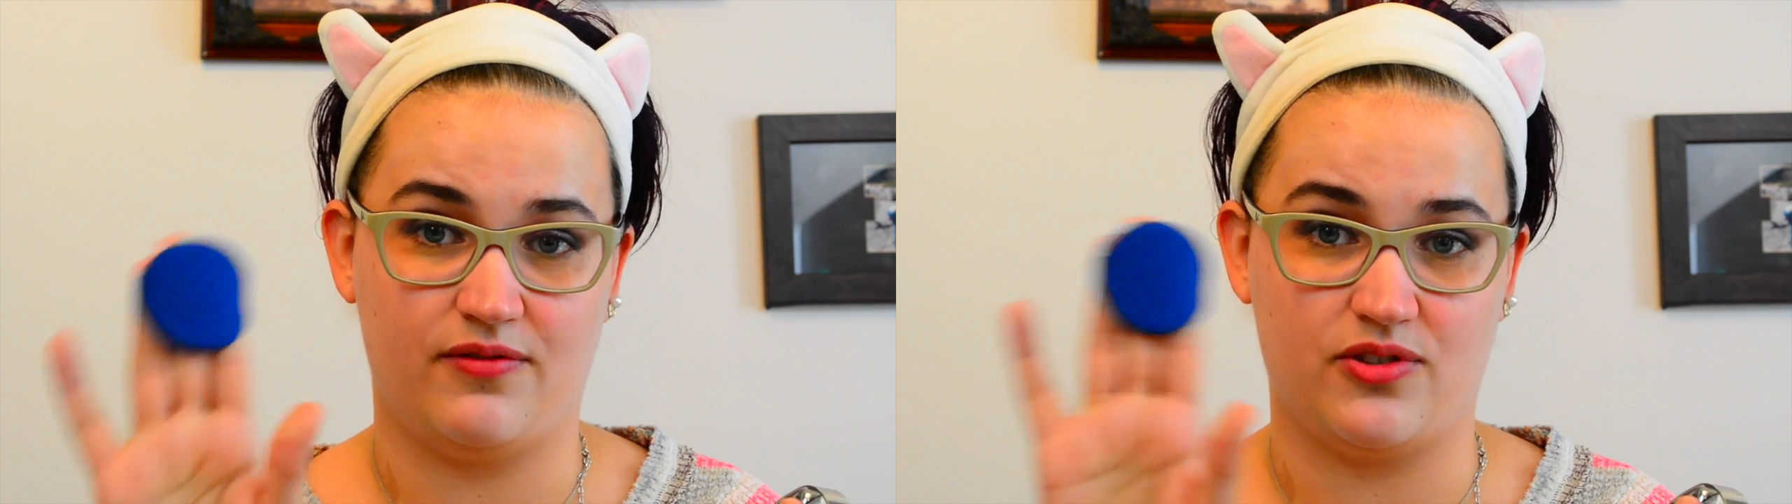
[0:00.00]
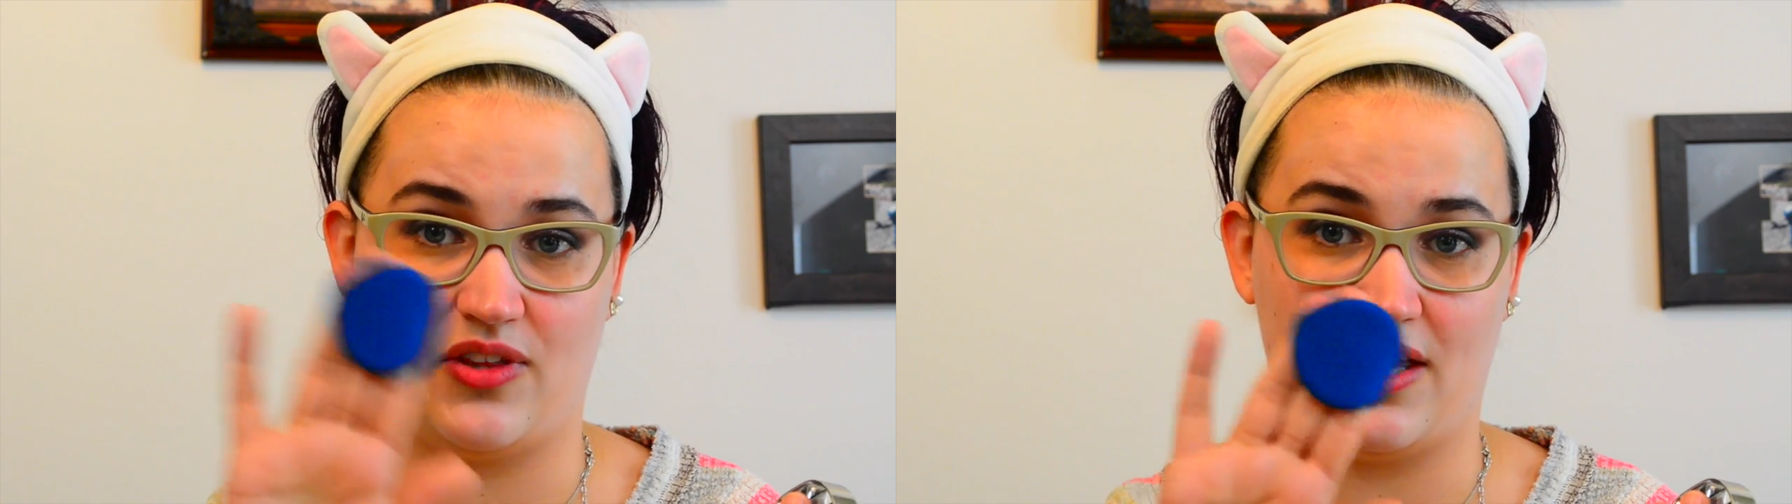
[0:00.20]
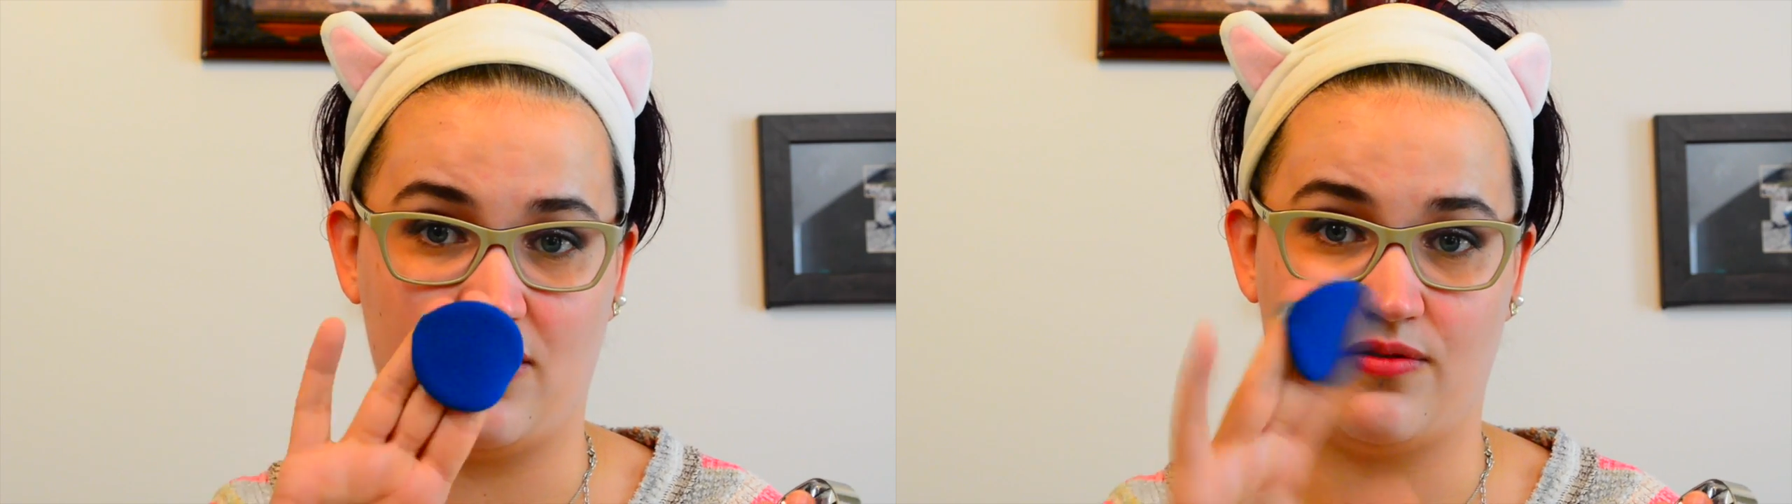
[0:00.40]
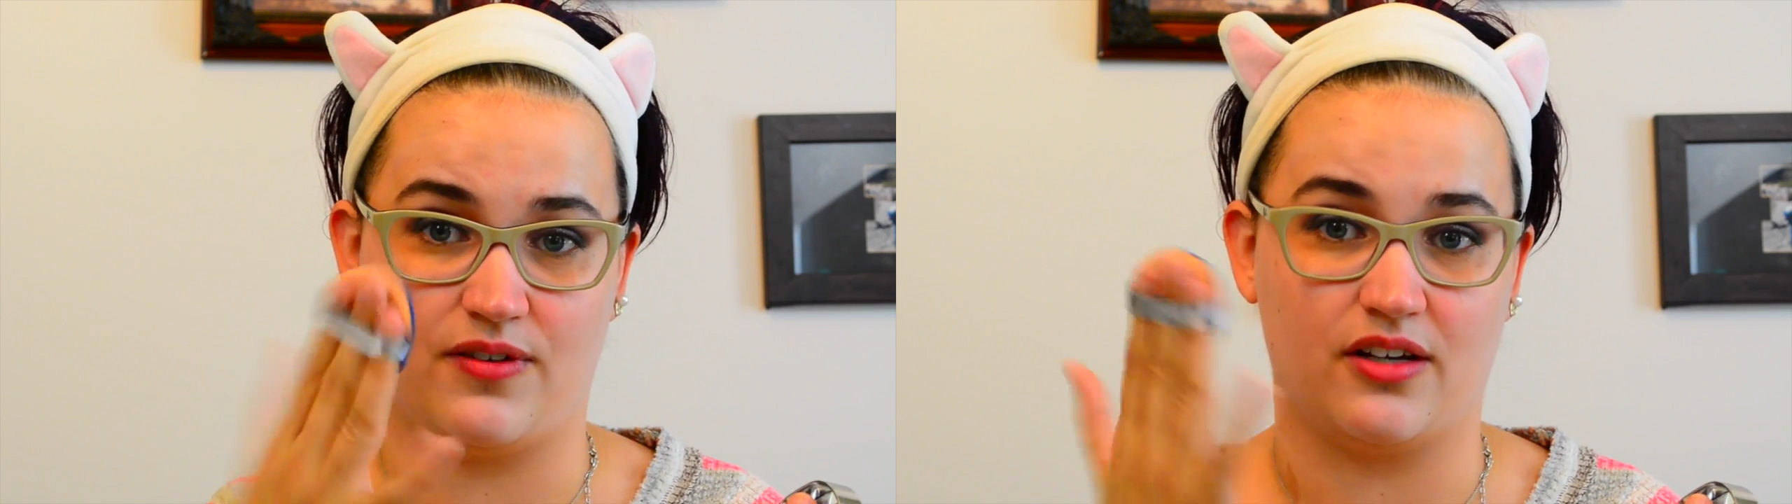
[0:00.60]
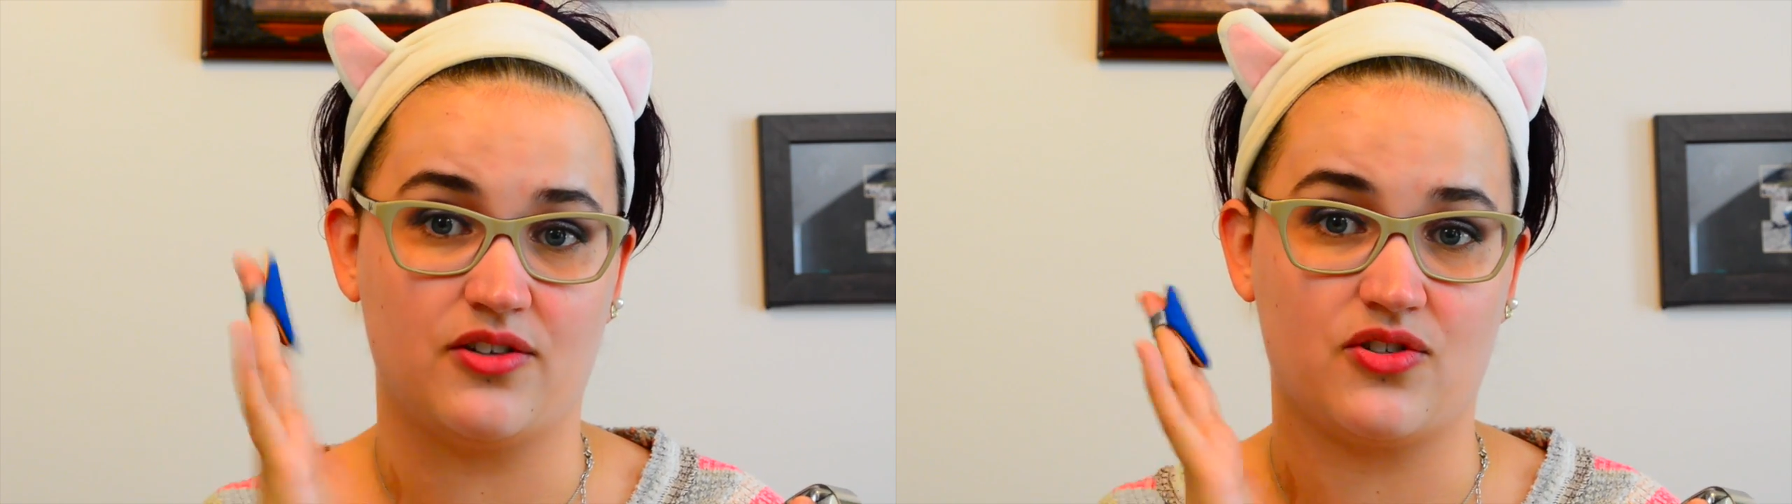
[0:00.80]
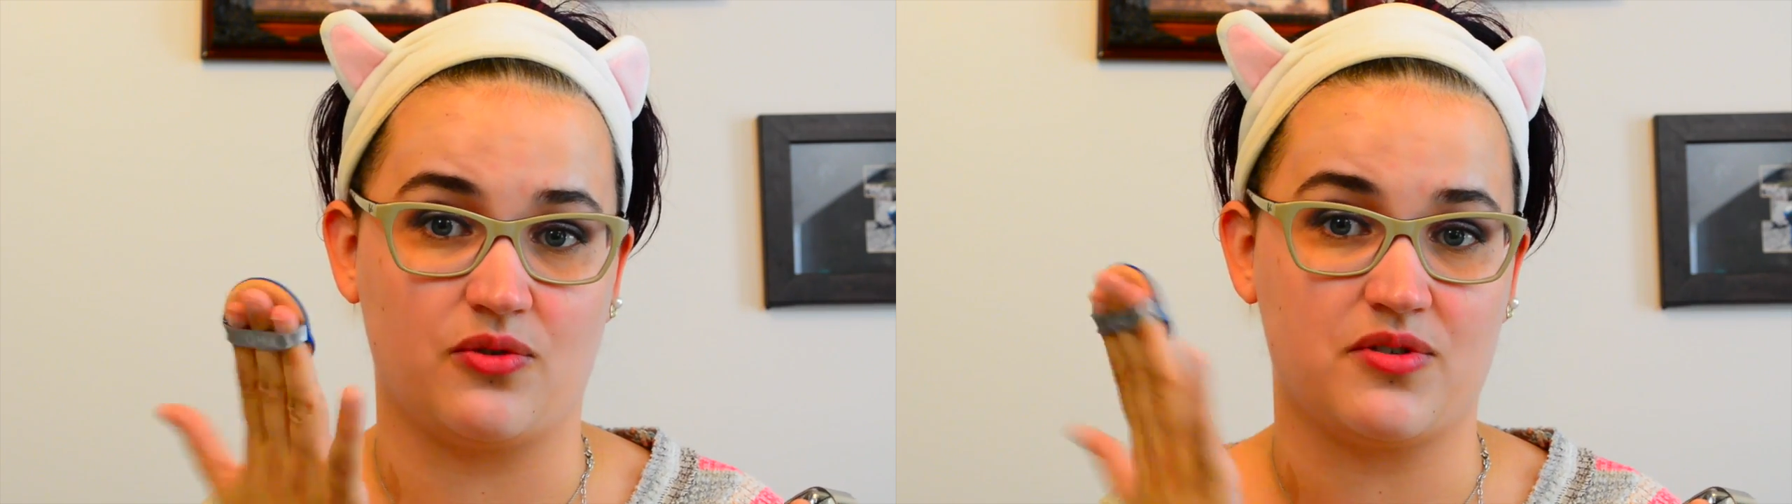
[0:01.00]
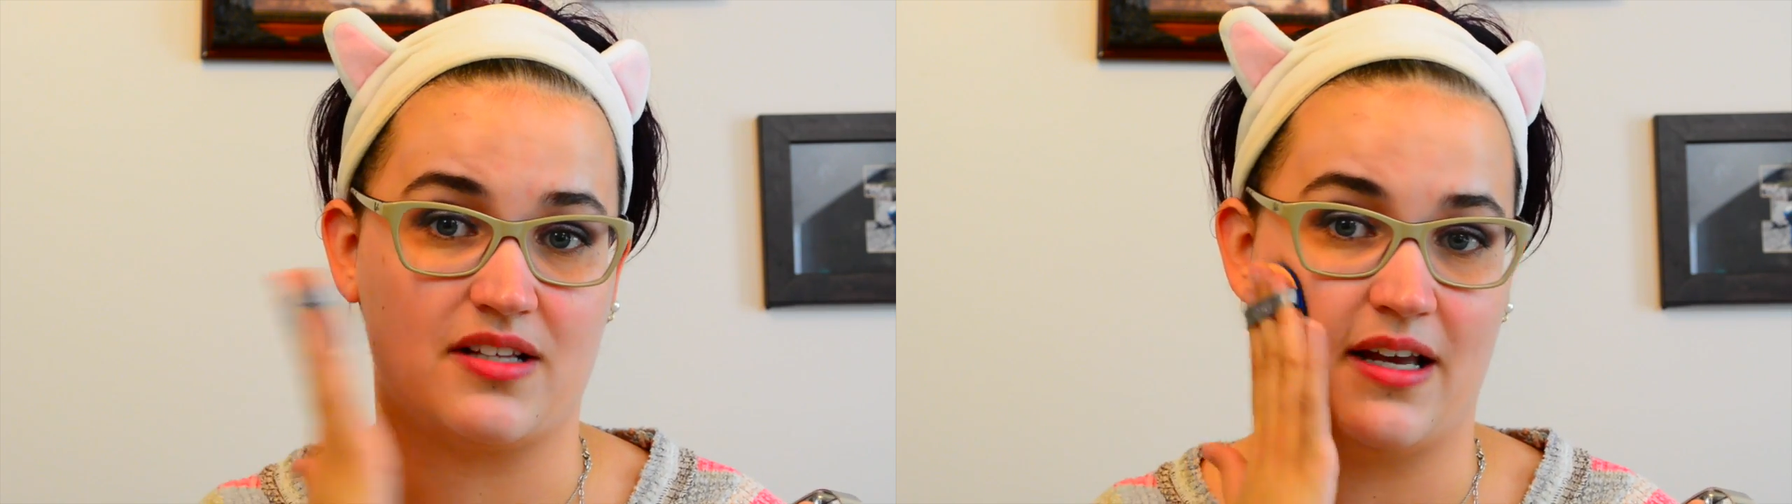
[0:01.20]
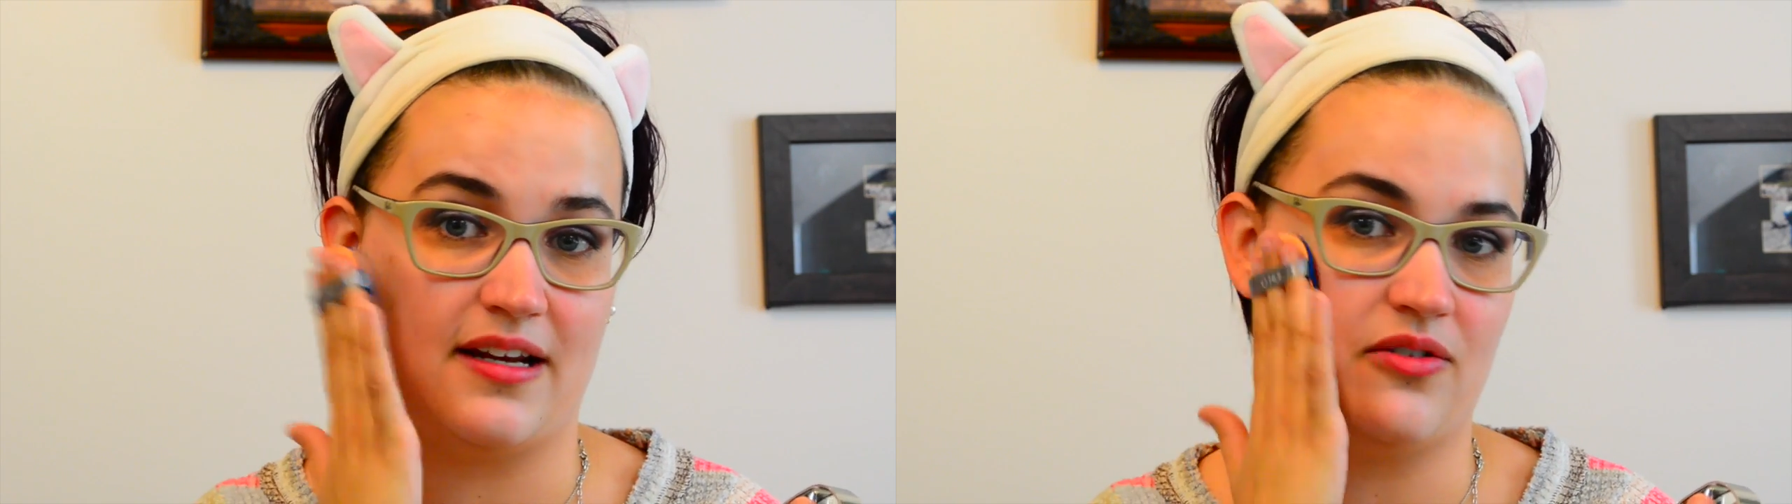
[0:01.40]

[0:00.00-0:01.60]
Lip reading: so that your fingers don't slide